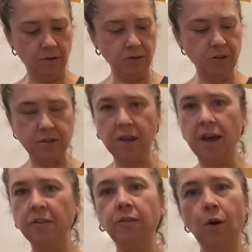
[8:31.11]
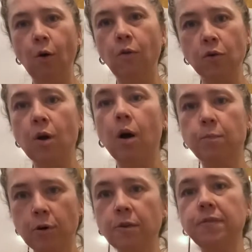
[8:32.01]
just kind of overall
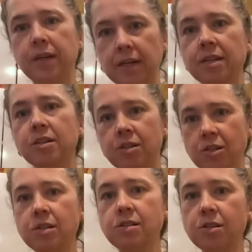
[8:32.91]
perfect conditions.